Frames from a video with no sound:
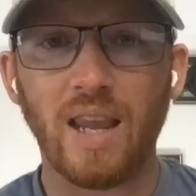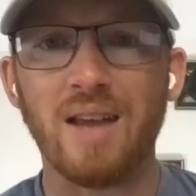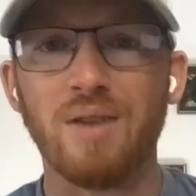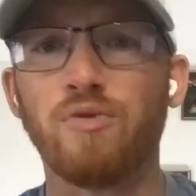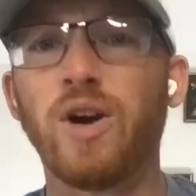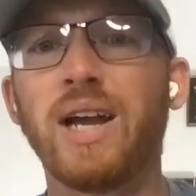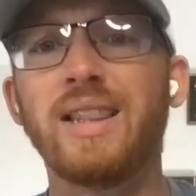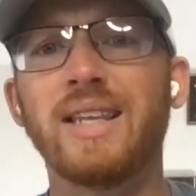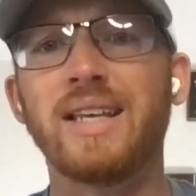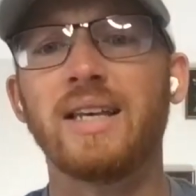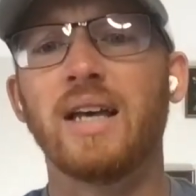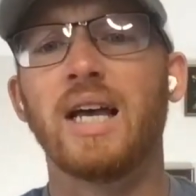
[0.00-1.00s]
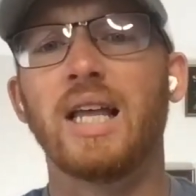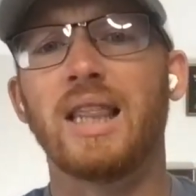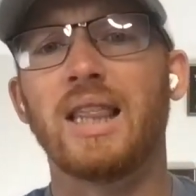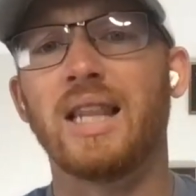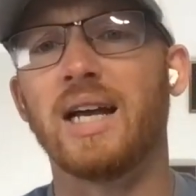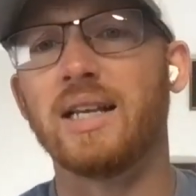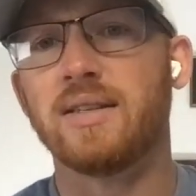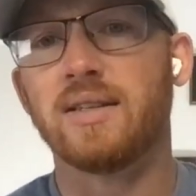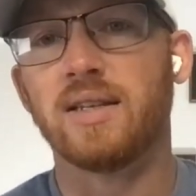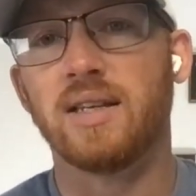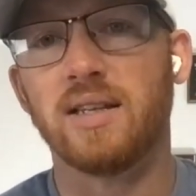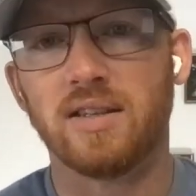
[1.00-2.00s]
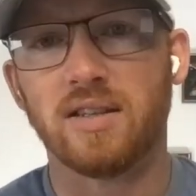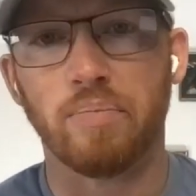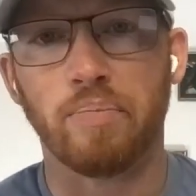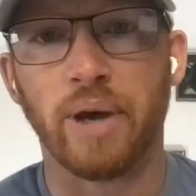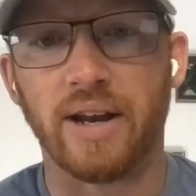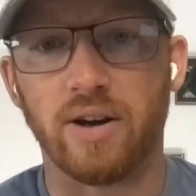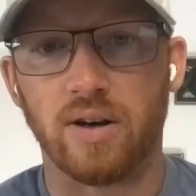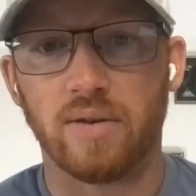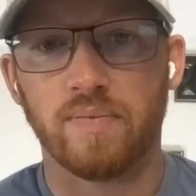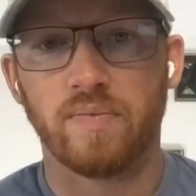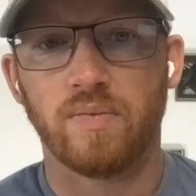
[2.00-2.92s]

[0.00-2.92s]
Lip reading: And finally, less is better.